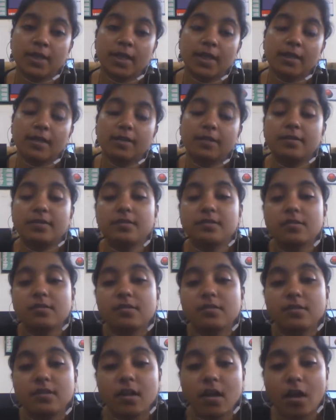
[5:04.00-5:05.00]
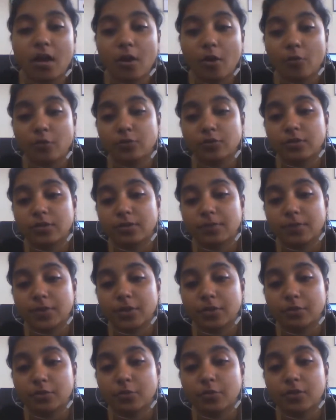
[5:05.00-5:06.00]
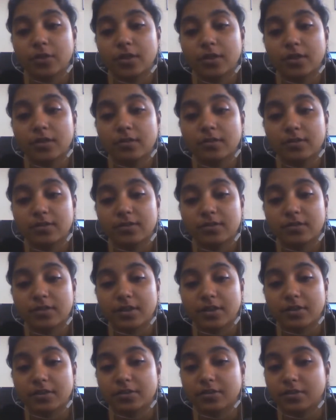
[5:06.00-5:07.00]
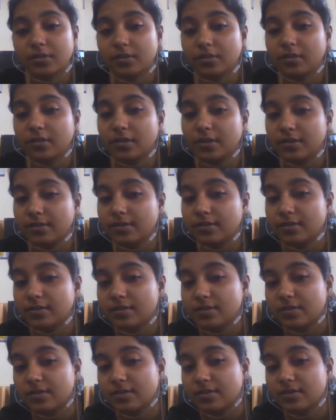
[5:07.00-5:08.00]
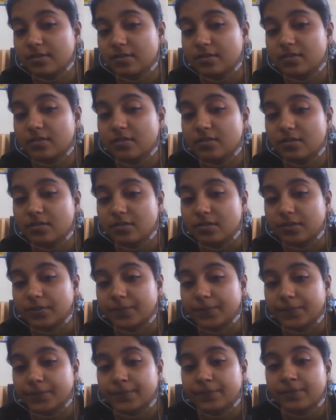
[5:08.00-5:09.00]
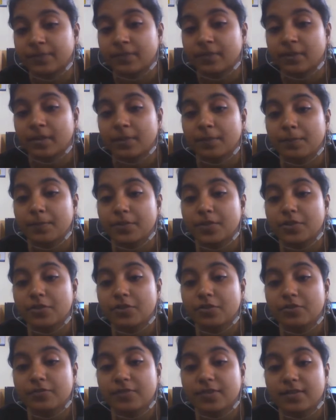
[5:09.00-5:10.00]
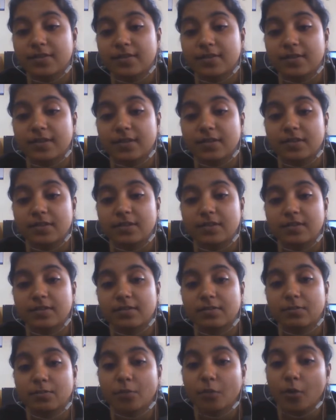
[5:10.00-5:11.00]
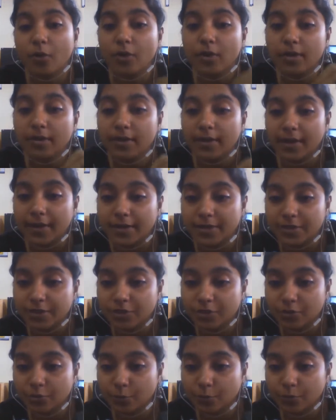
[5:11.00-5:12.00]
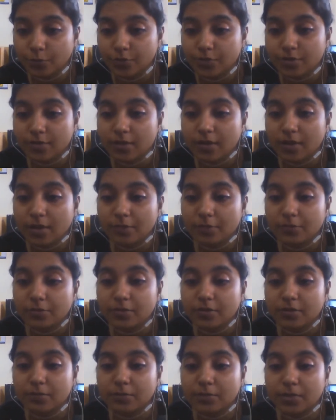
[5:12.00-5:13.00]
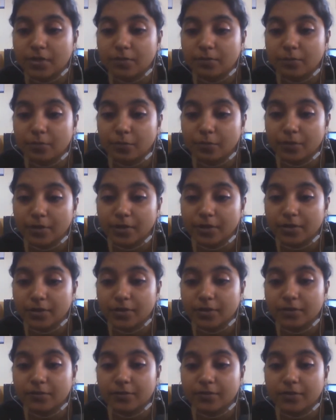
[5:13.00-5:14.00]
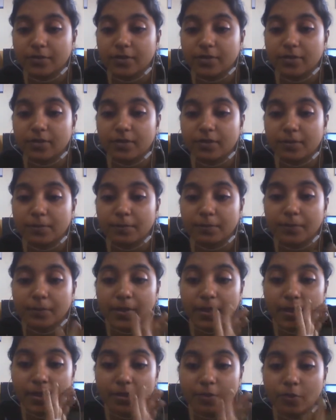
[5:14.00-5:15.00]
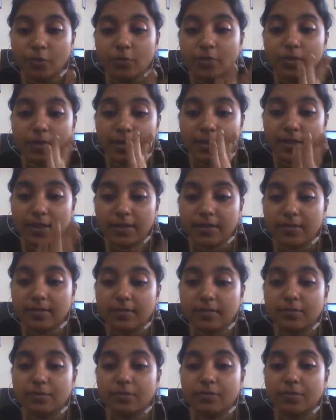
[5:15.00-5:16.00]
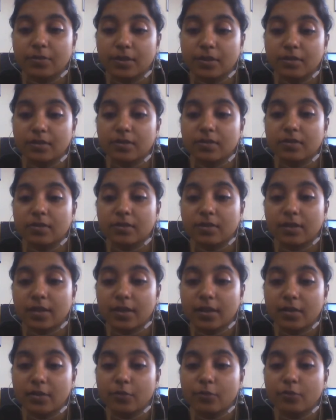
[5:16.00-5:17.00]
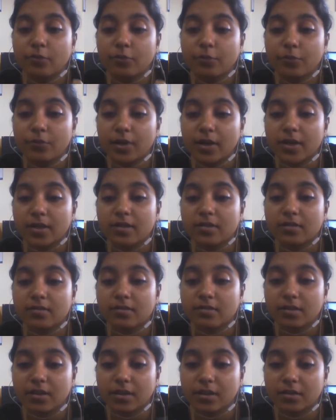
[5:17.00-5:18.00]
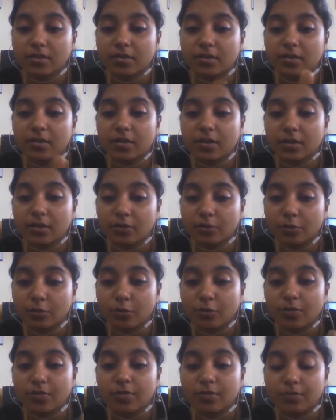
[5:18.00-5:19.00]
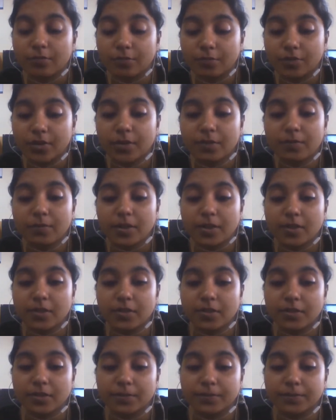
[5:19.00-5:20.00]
understand how the Bernoulli striated glasses test is done. Patient fixates a small light source after being provided with a planar lens with narrow fine striated across one meridian.